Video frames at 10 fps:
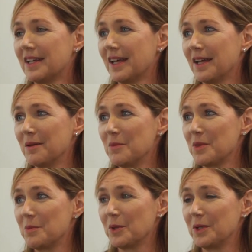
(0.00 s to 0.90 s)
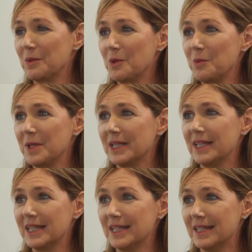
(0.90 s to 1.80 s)
The building will be
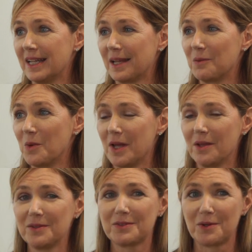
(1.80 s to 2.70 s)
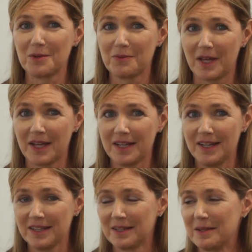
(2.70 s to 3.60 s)
LEED and WELL certified.